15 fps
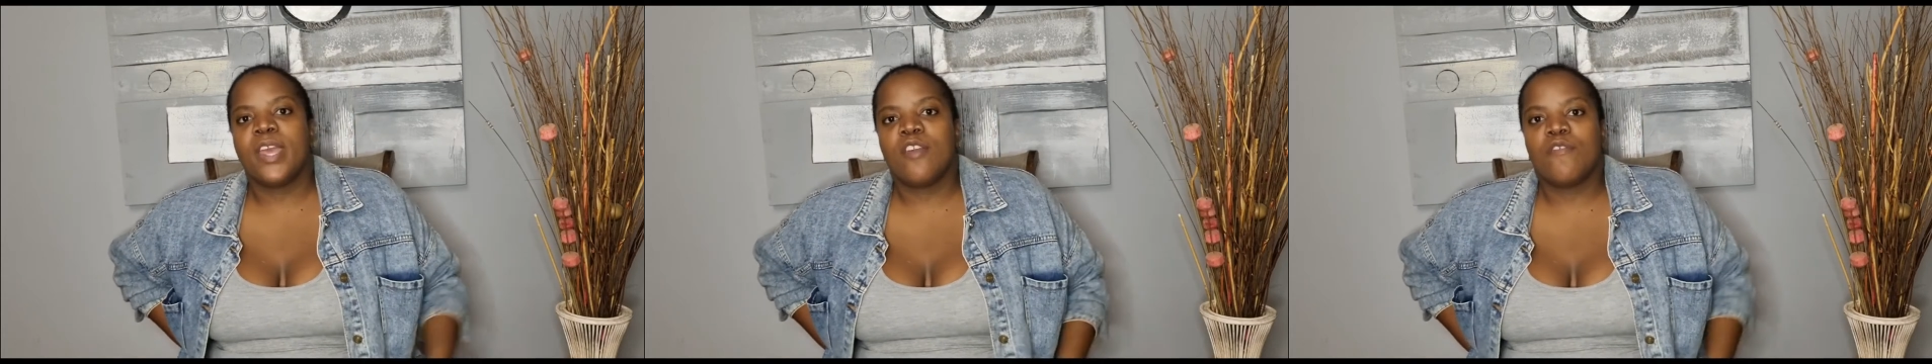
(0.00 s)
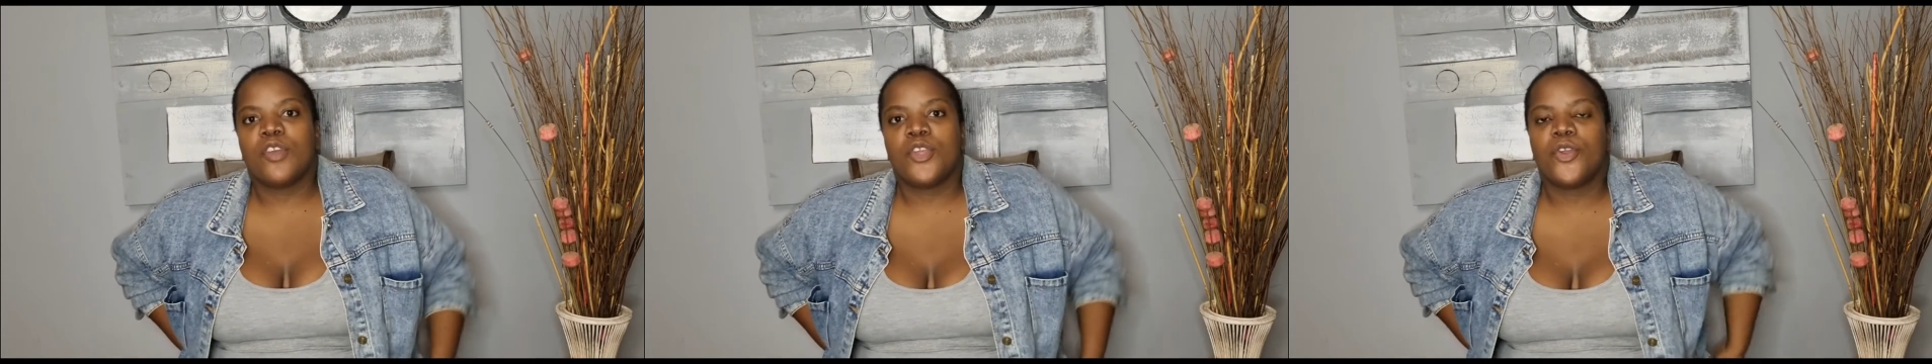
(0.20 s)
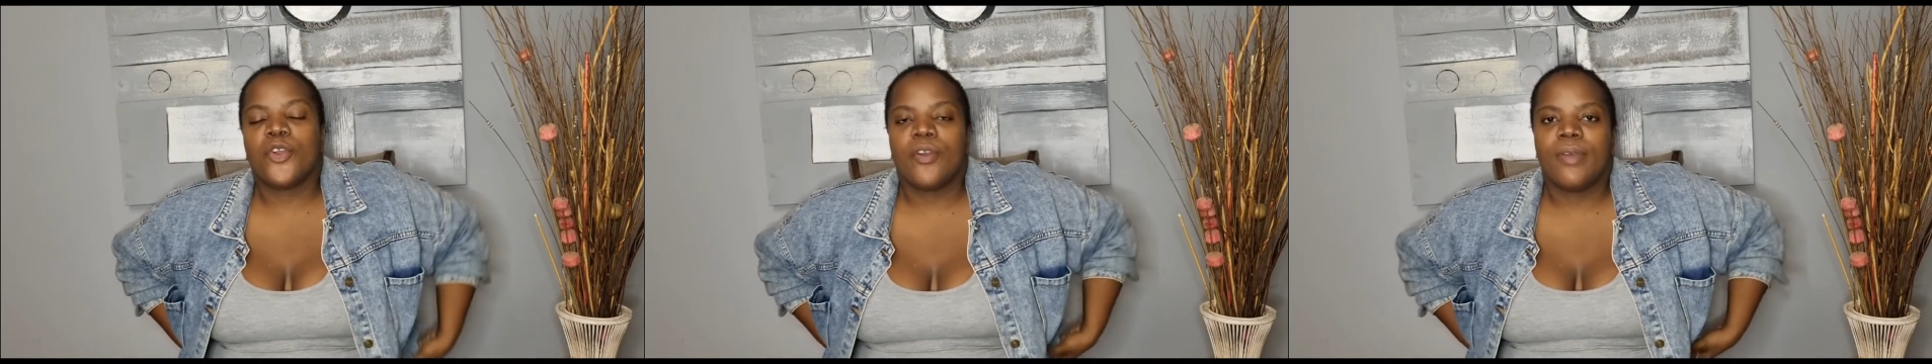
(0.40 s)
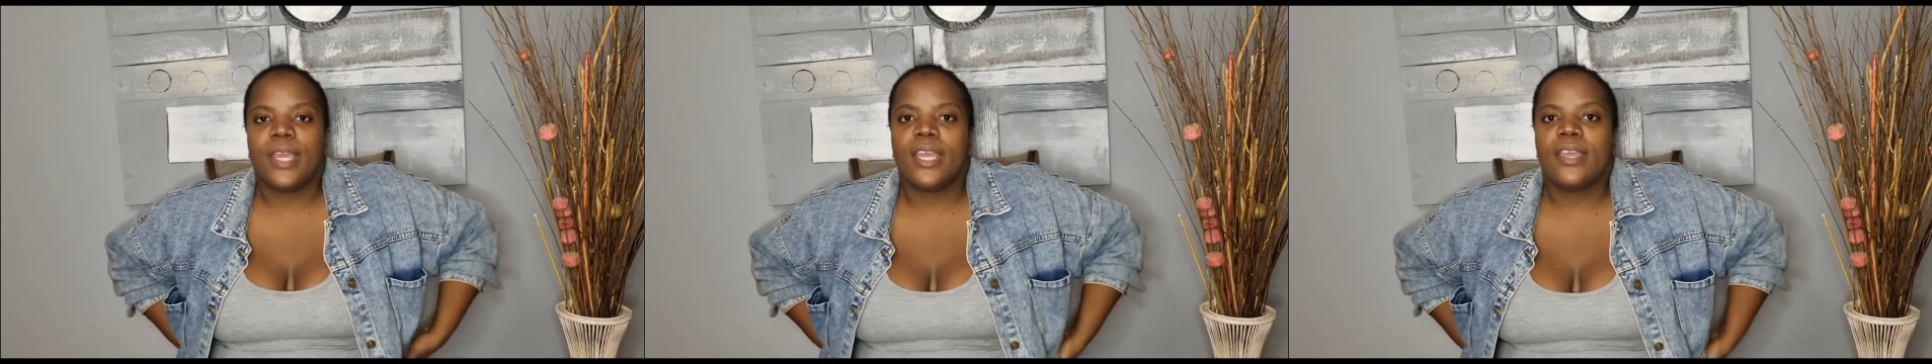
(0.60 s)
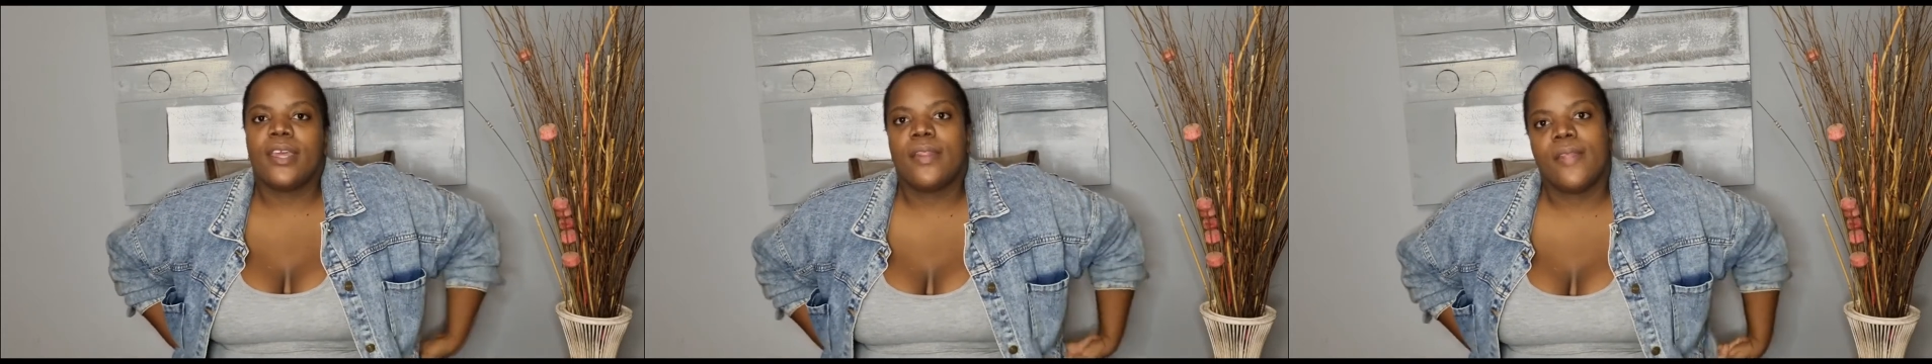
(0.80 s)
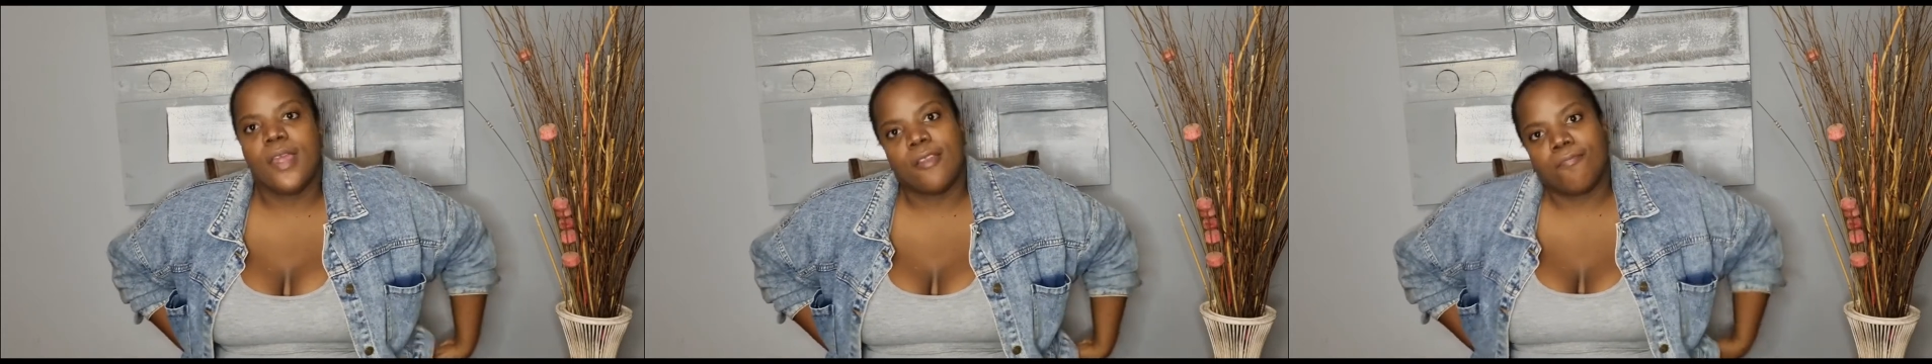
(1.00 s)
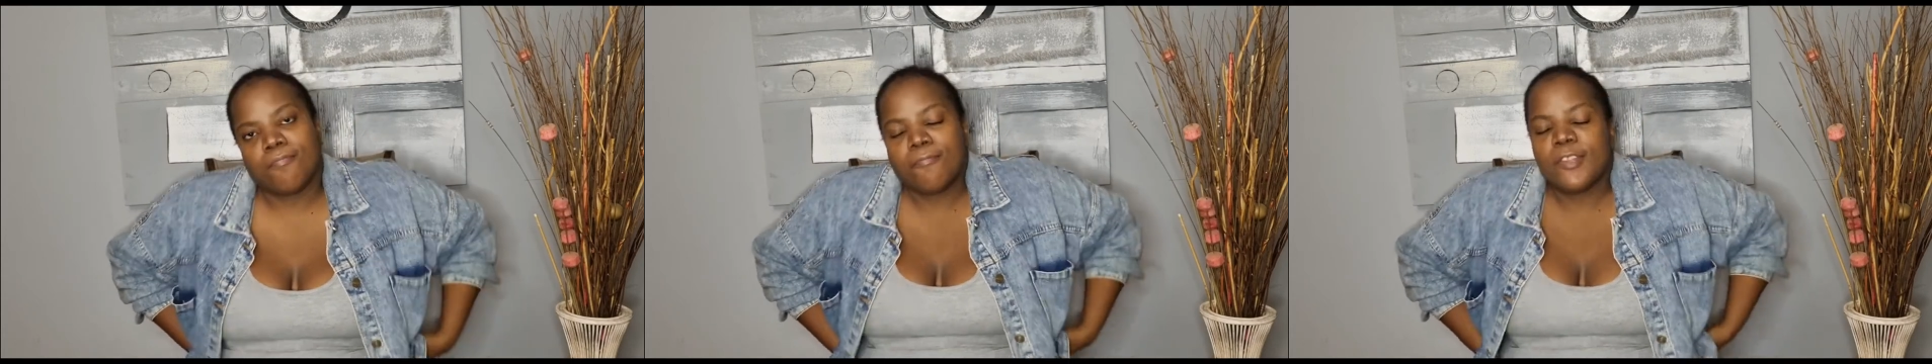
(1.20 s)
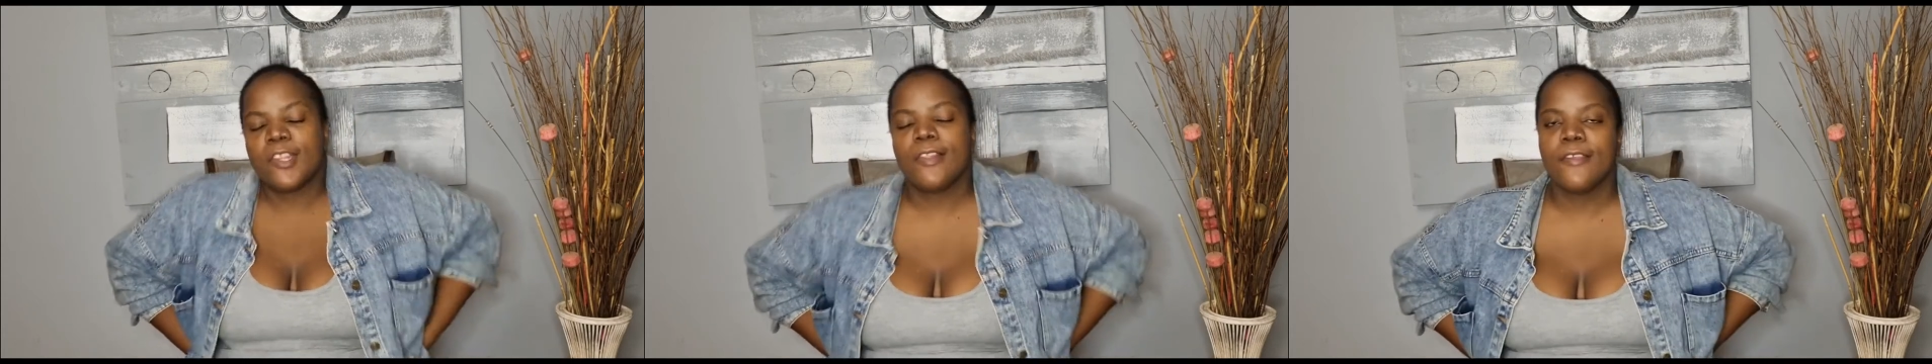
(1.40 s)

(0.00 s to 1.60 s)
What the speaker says: wherever you're going, and then